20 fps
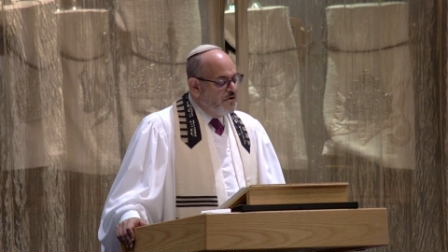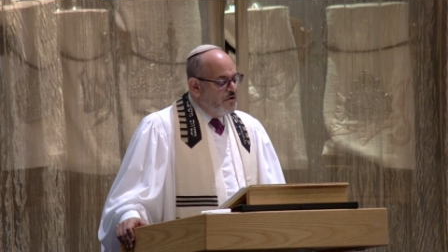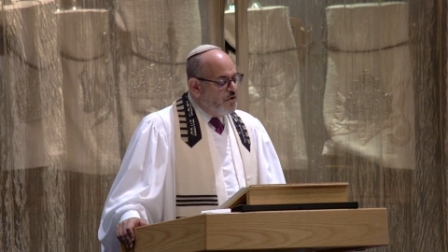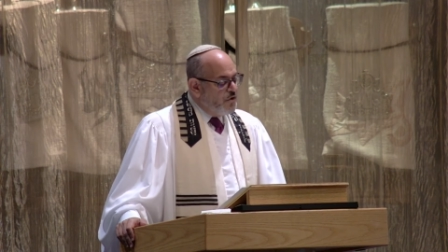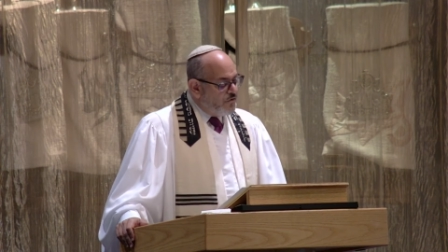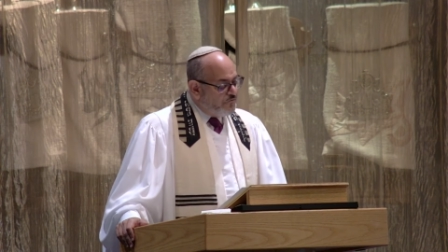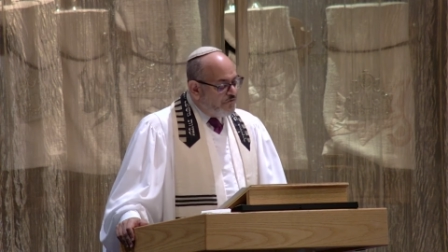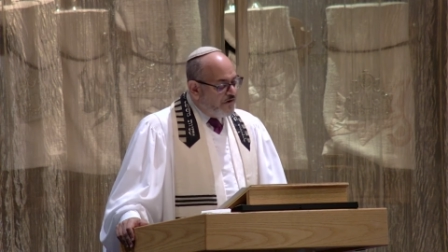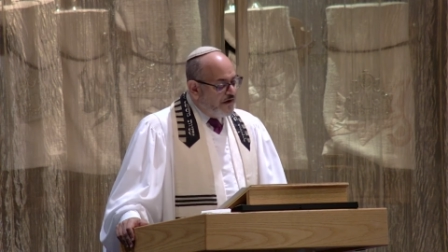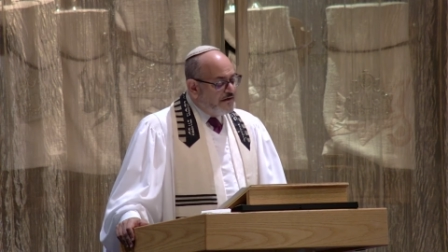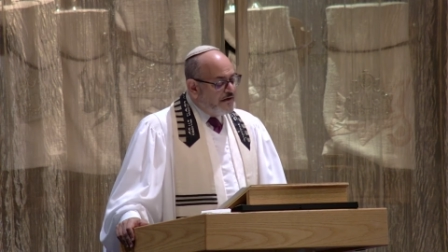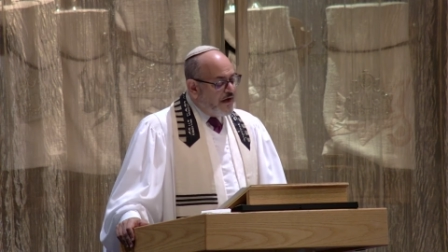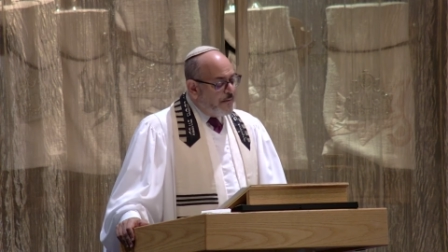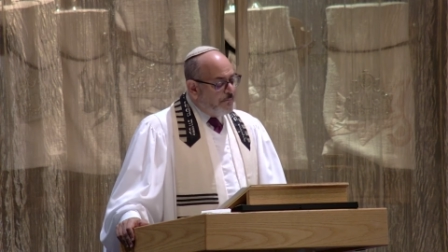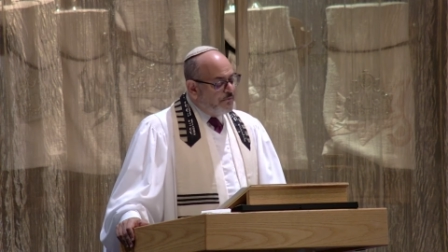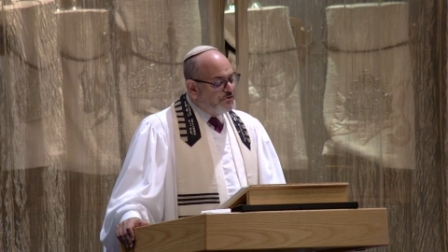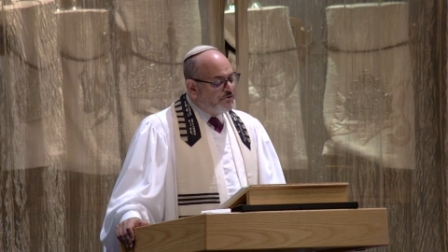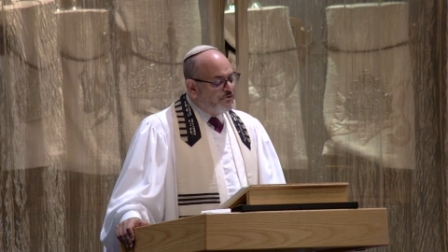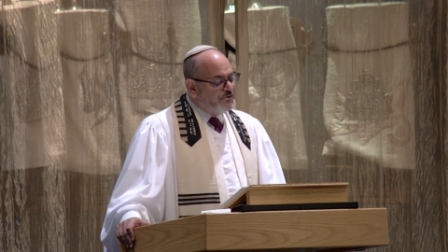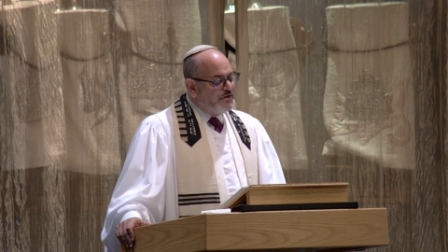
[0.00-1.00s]
or find
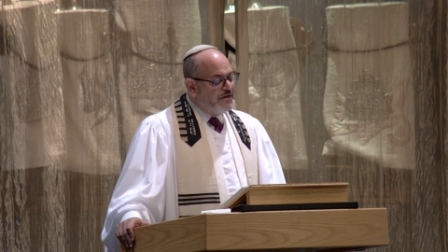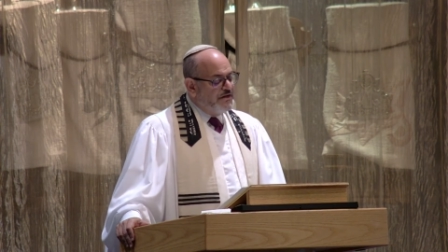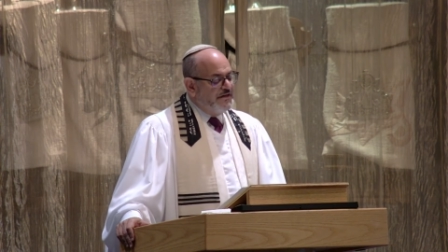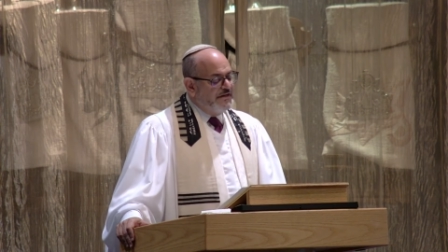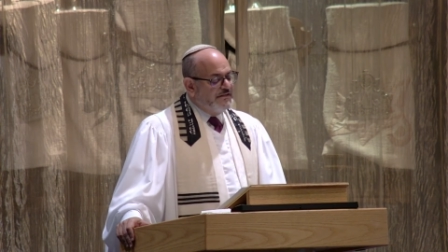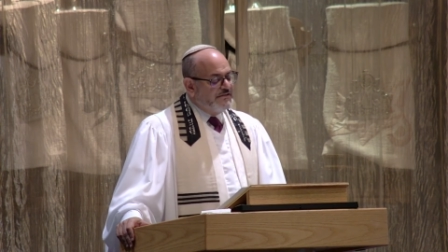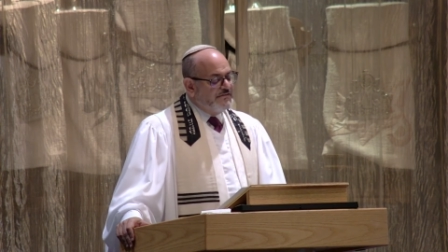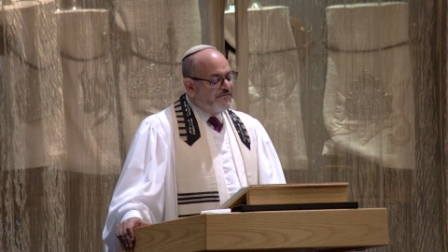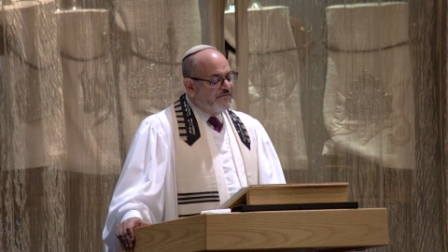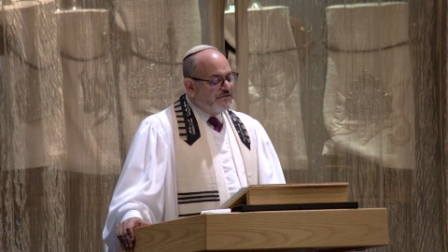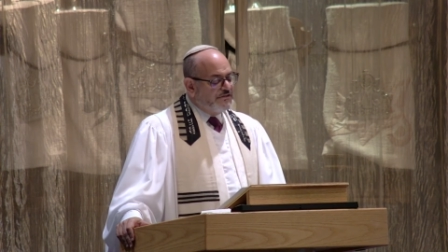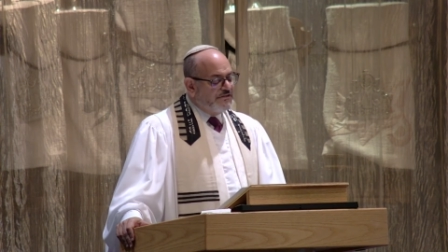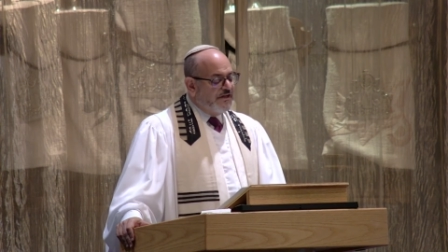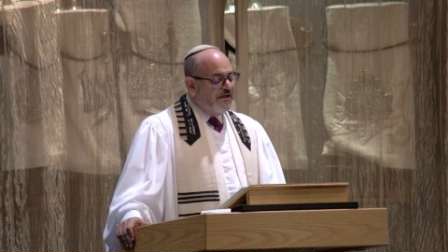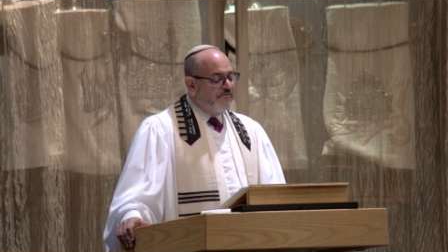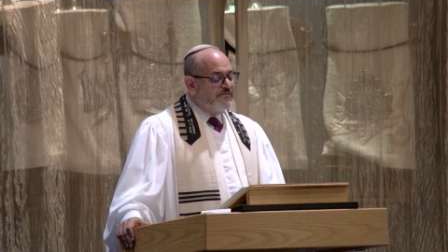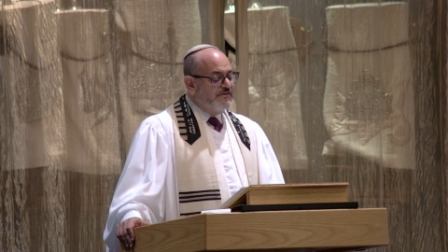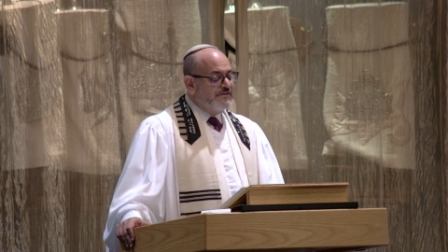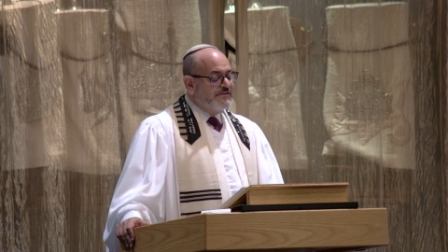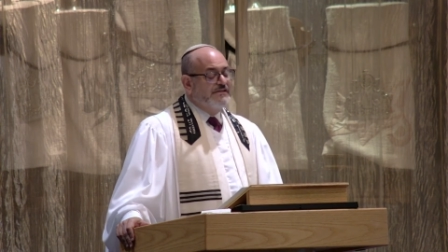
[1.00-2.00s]
opportunities for
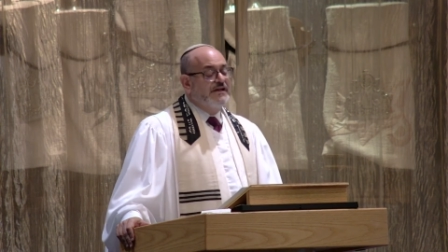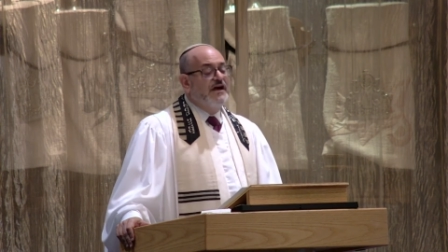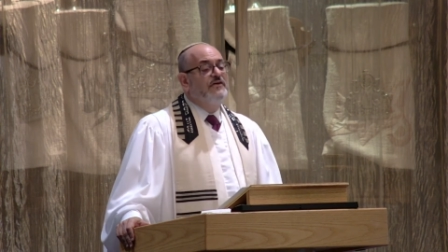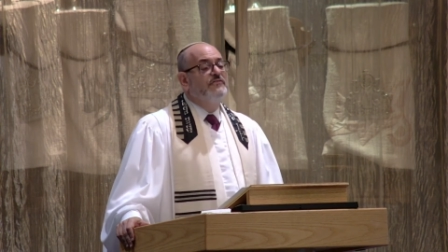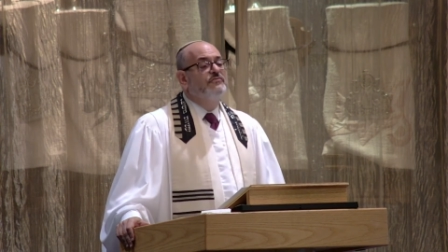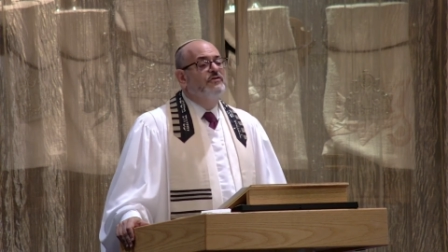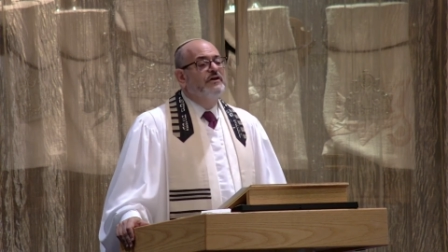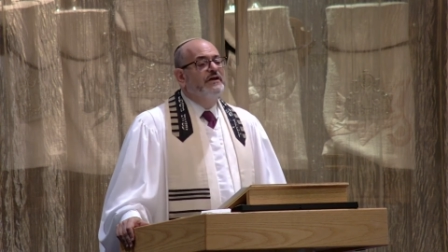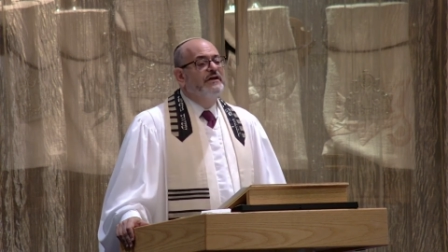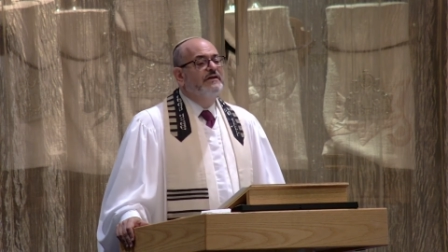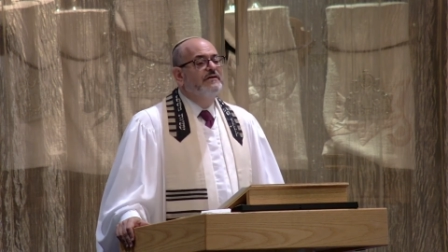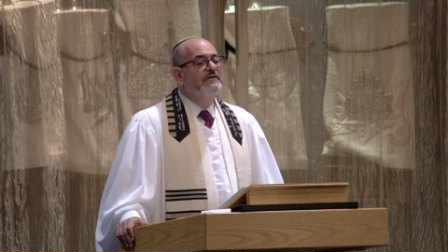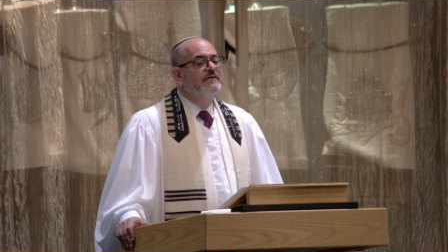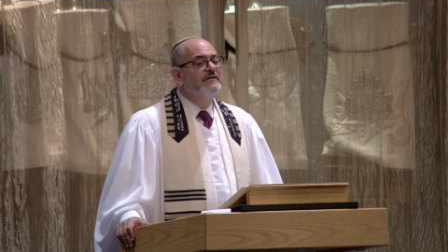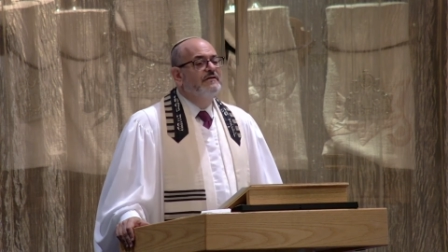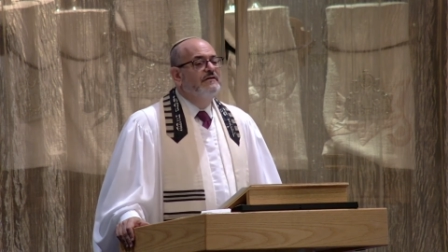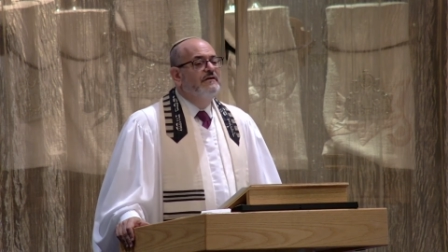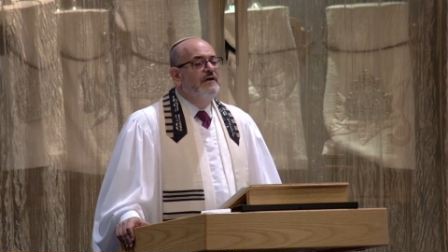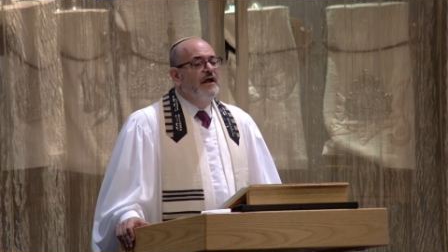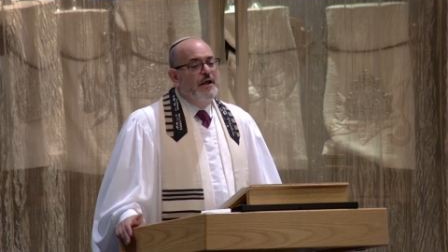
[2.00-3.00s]
self discovery
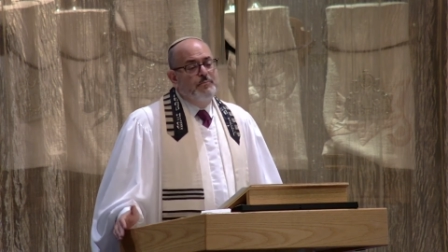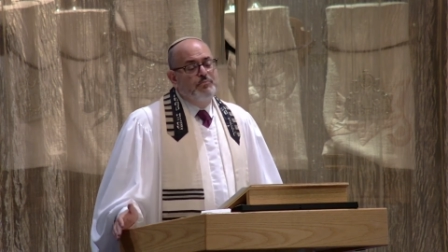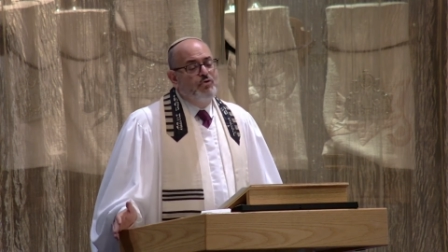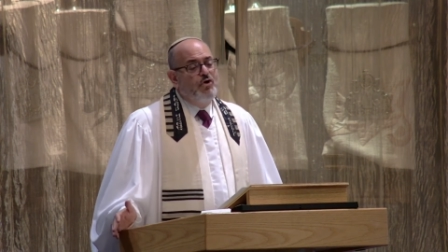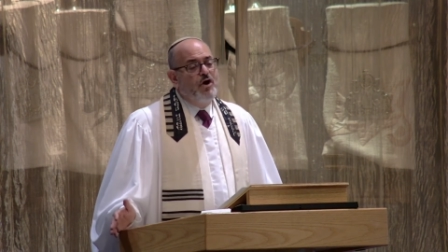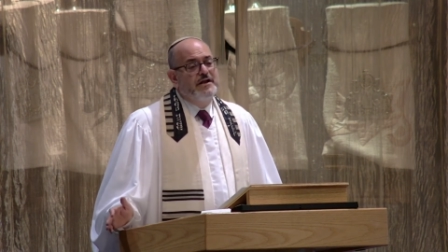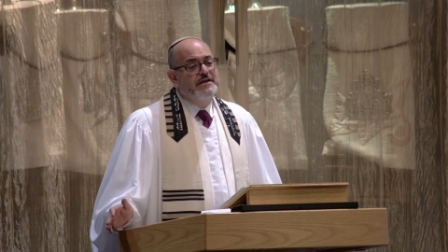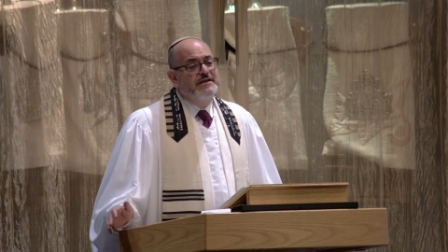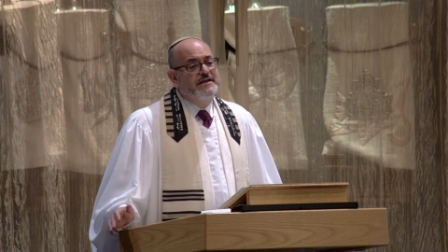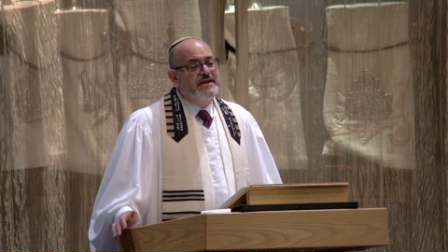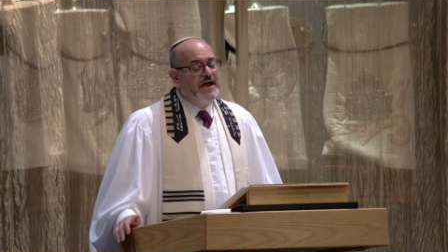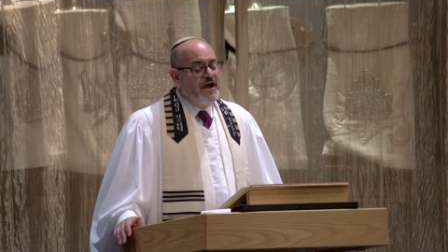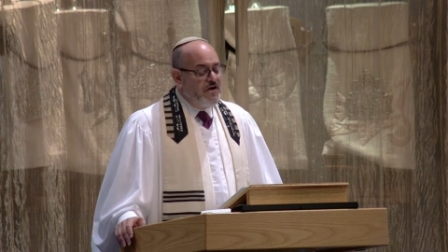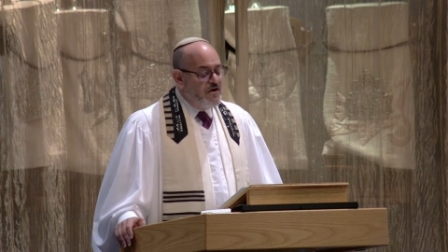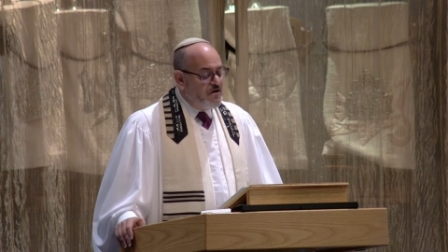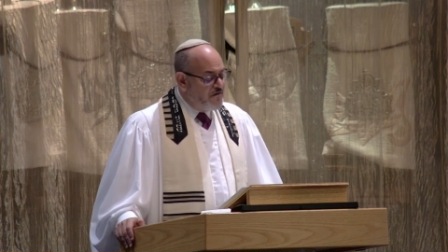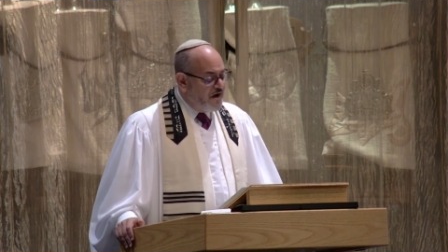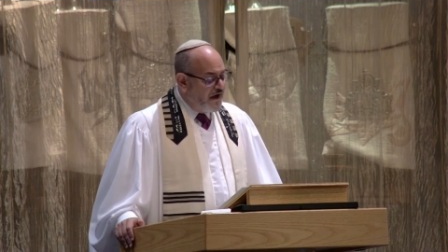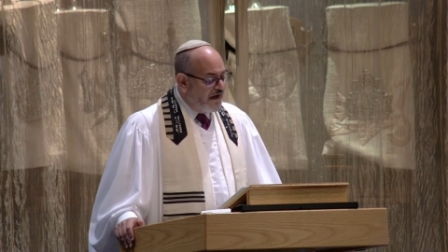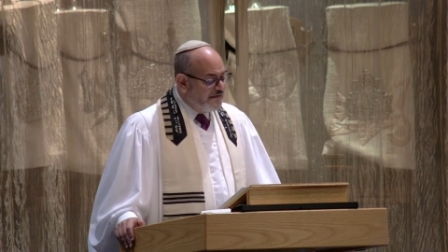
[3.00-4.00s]
and broadening our
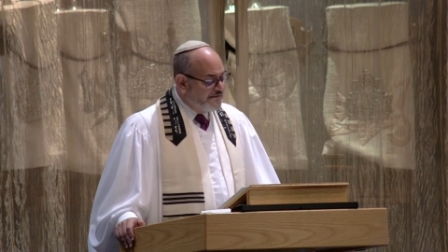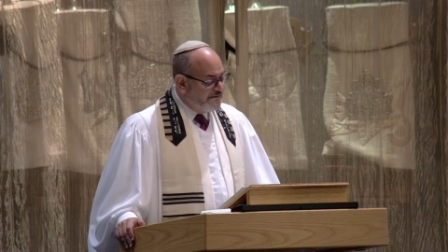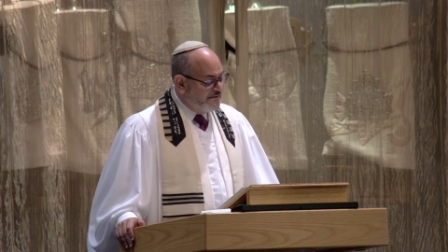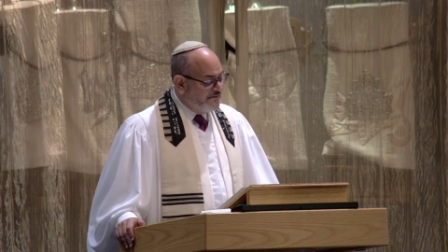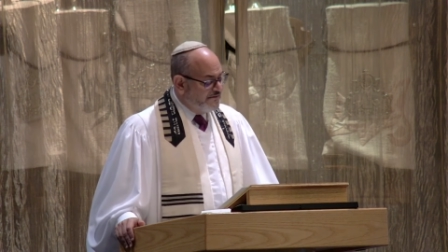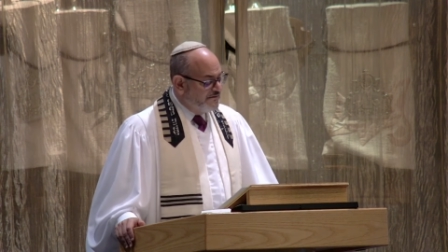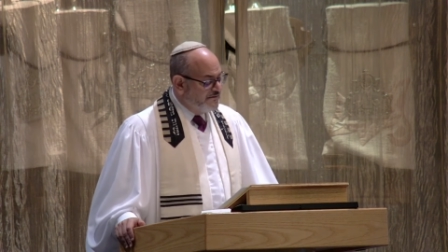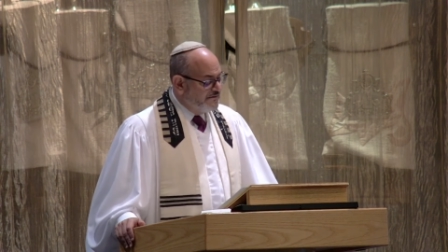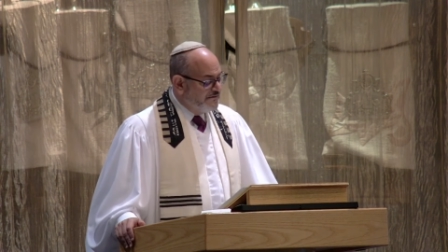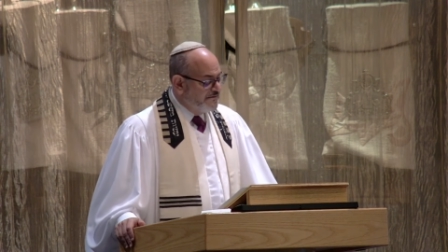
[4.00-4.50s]
horizons.